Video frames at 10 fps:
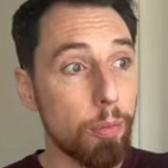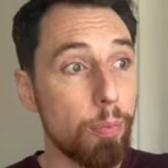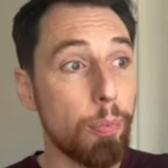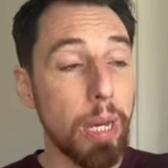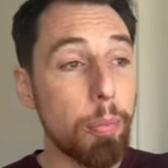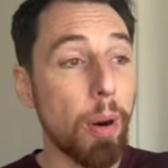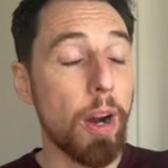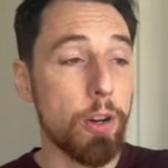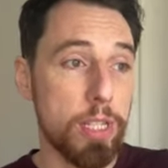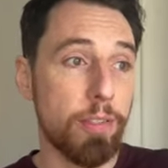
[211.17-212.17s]
big
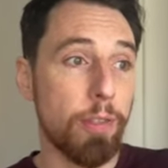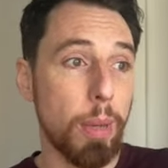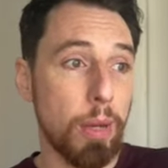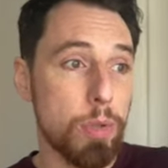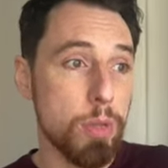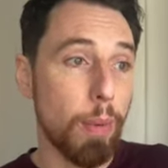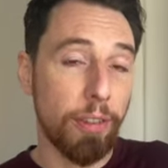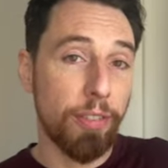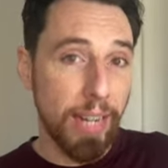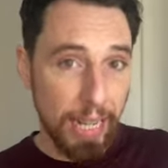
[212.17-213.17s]
priority for me was my
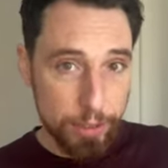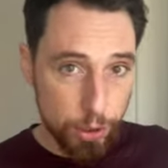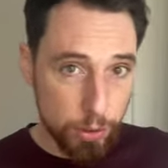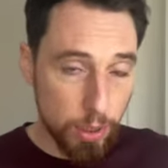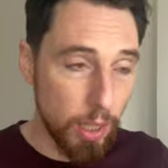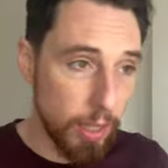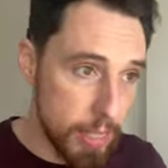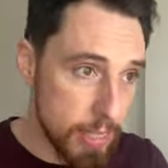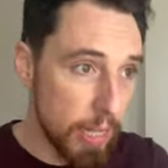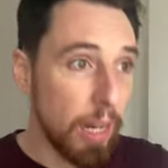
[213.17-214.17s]
financial
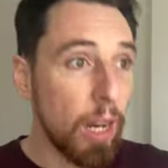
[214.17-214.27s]
target,